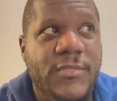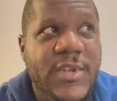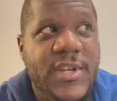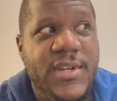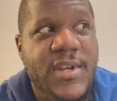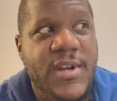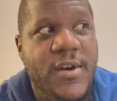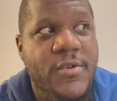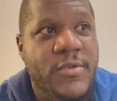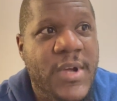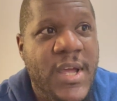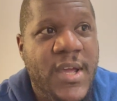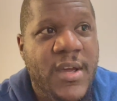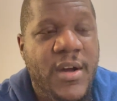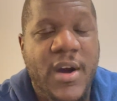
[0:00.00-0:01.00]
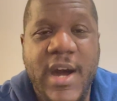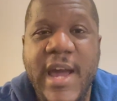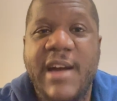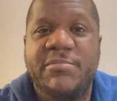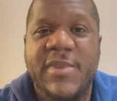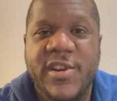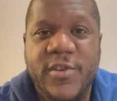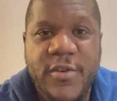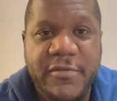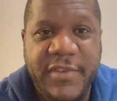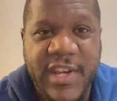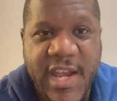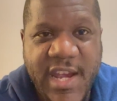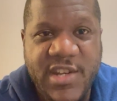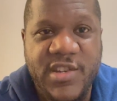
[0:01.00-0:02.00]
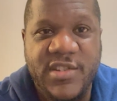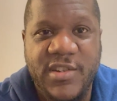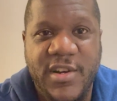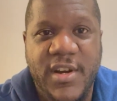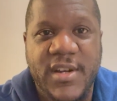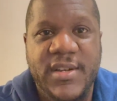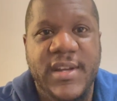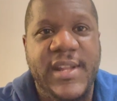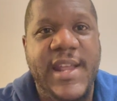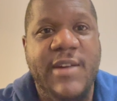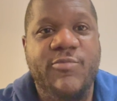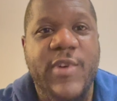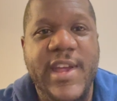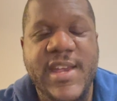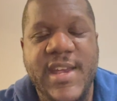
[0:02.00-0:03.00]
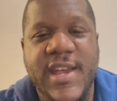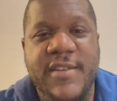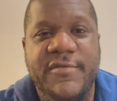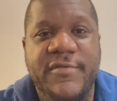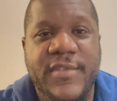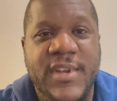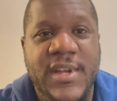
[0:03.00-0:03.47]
you know, I have my notifications on and that way if,